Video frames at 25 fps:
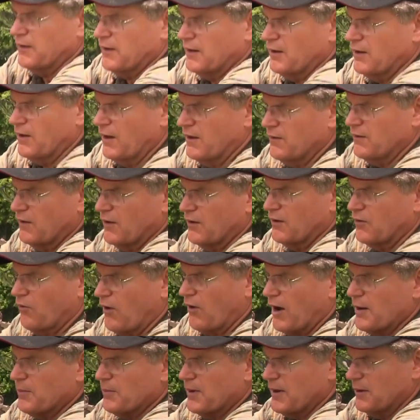the
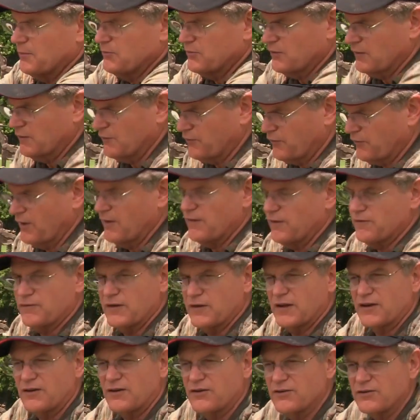crop comes in the front of the
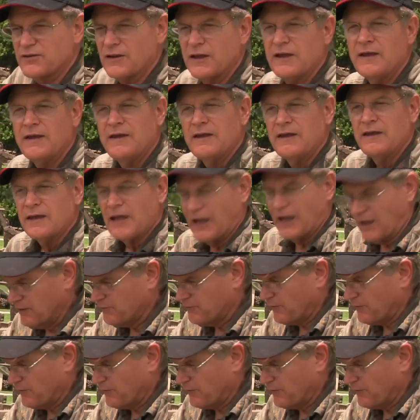fenders. And if